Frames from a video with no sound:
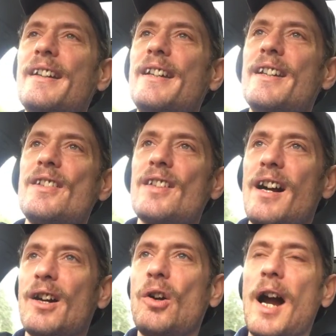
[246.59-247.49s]
his
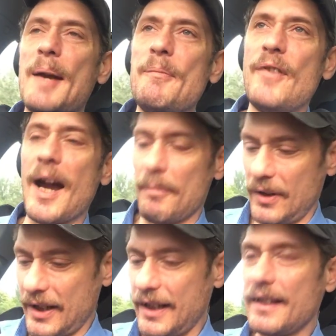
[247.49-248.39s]
crime
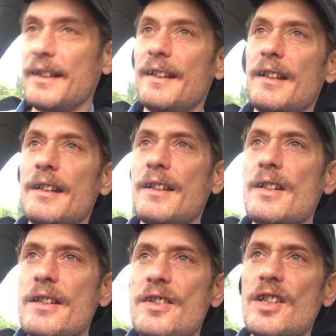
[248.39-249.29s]
family
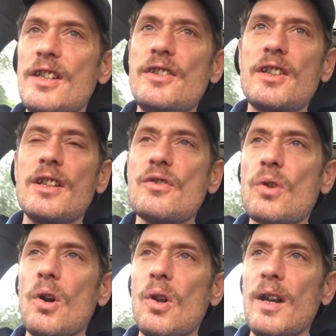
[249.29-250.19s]
seized
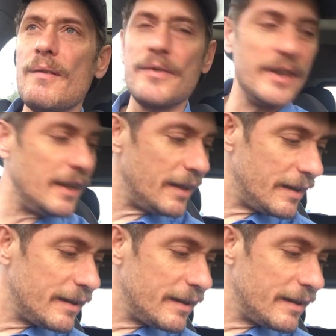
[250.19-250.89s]
control of the